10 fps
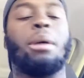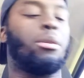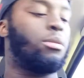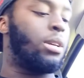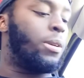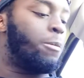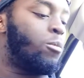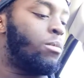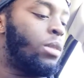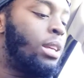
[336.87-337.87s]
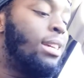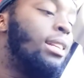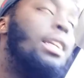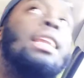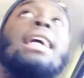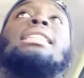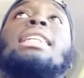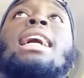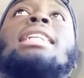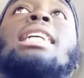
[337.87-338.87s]
I don't think. The next and
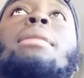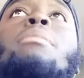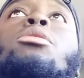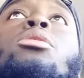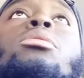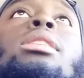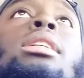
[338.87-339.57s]
last game I'm doing